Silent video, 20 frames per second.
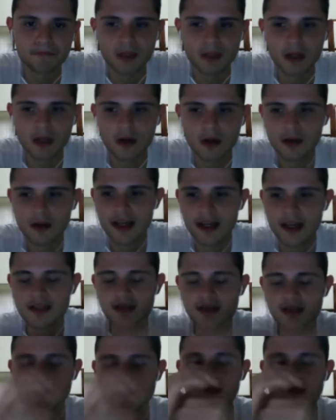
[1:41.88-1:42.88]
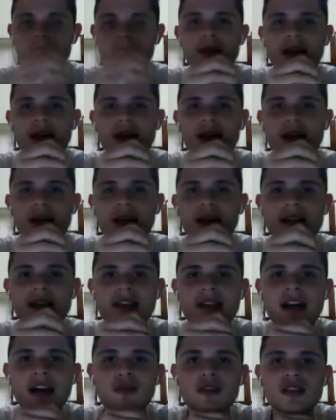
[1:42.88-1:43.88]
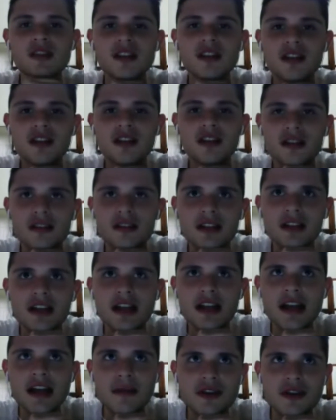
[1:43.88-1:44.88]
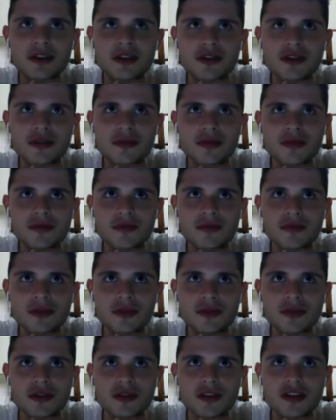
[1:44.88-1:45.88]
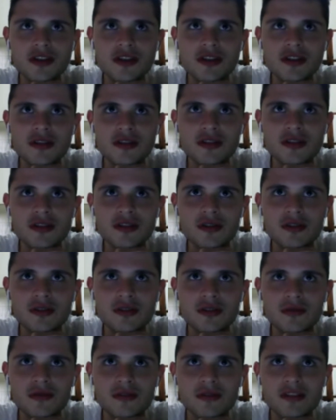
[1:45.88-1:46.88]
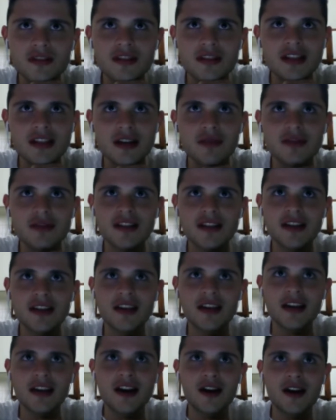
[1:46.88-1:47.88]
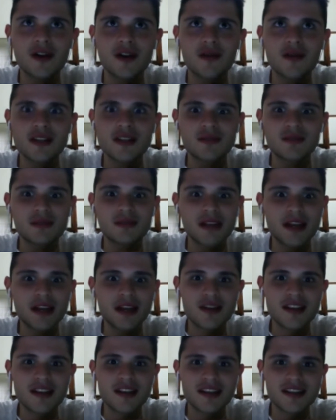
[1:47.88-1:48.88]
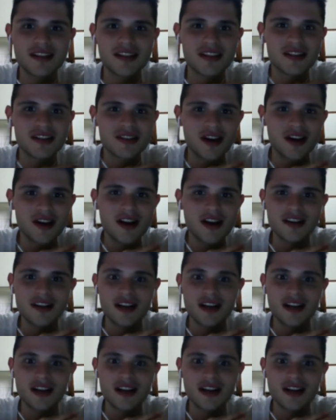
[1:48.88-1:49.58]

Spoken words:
Okay, so my dad was an amateur musician, so since I was a kid, I always played with his guitars.